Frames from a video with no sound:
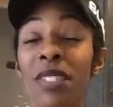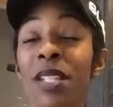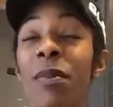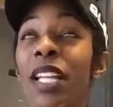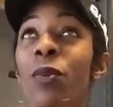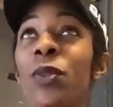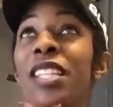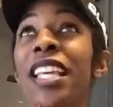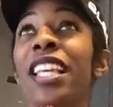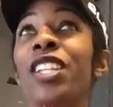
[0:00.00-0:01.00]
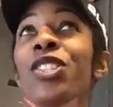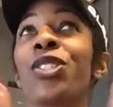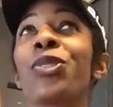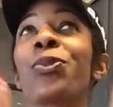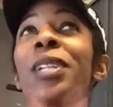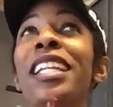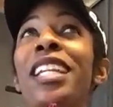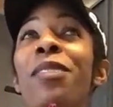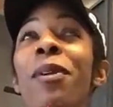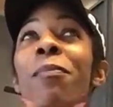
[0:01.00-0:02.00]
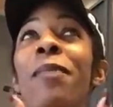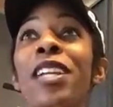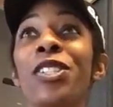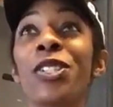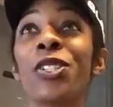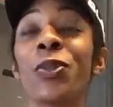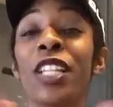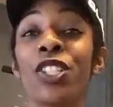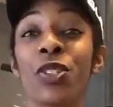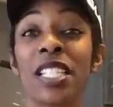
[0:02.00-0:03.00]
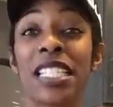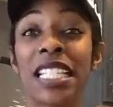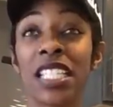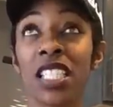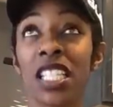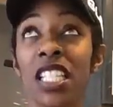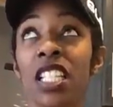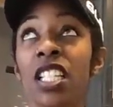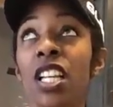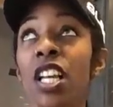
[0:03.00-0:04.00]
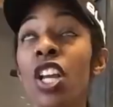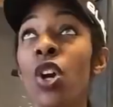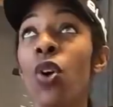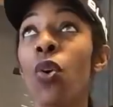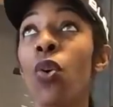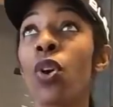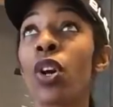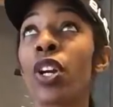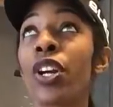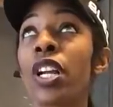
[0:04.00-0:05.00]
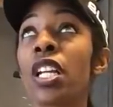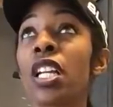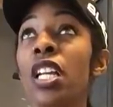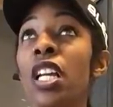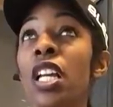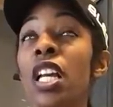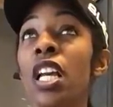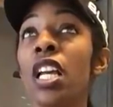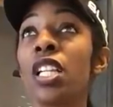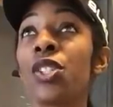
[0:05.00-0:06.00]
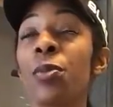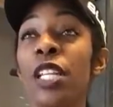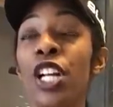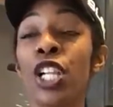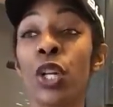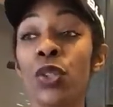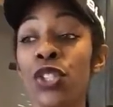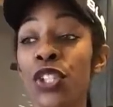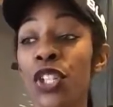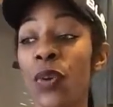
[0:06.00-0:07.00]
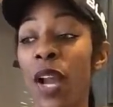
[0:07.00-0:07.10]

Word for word: Somebody will take extreme measures to get your attention or to be close to you.